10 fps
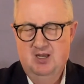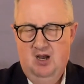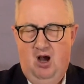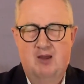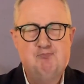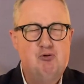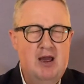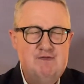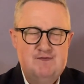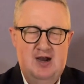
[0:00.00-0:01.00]
I
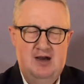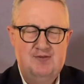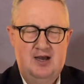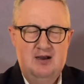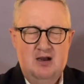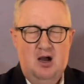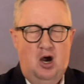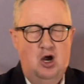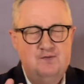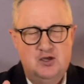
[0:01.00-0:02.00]
pray, Father,
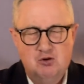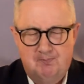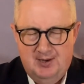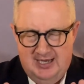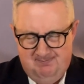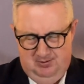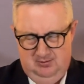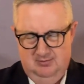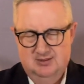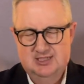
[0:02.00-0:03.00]
over your
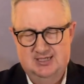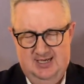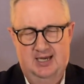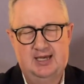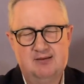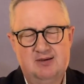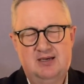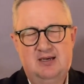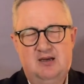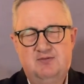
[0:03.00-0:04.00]
people today,
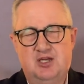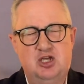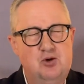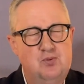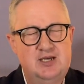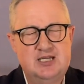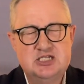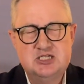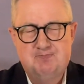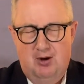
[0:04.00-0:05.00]
that you would
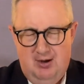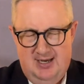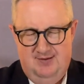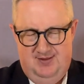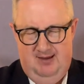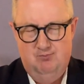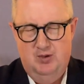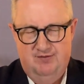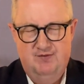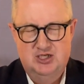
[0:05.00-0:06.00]
inspire them
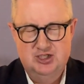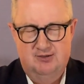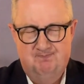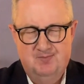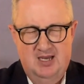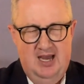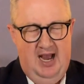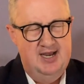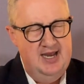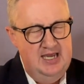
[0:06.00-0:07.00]
with vision.
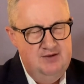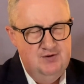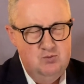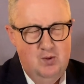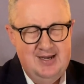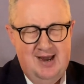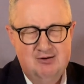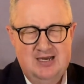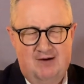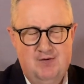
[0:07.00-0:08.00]
And even when our
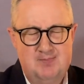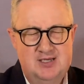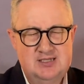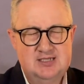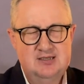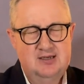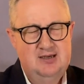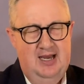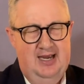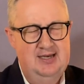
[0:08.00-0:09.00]
government
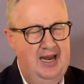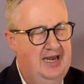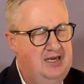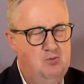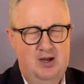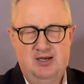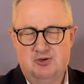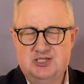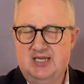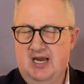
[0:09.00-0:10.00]
and anyone
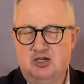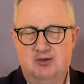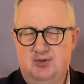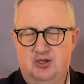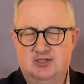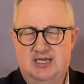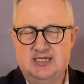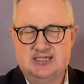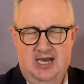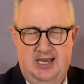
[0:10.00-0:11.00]
else in our community
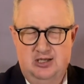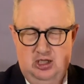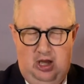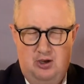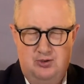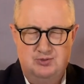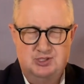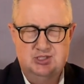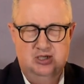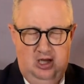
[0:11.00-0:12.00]
is saying
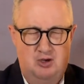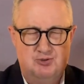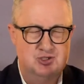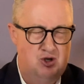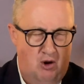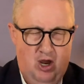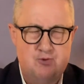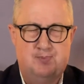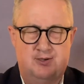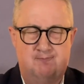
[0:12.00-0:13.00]
closed, closed, not
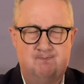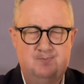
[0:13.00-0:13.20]
open,